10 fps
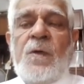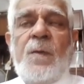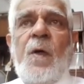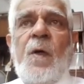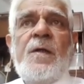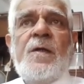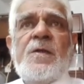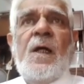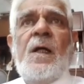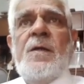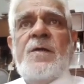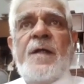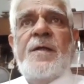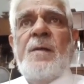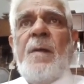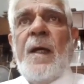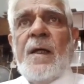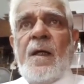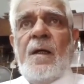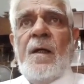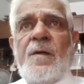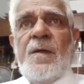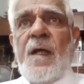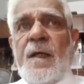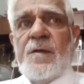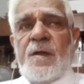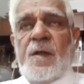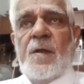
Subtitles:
the point the child is hitting back and reacting.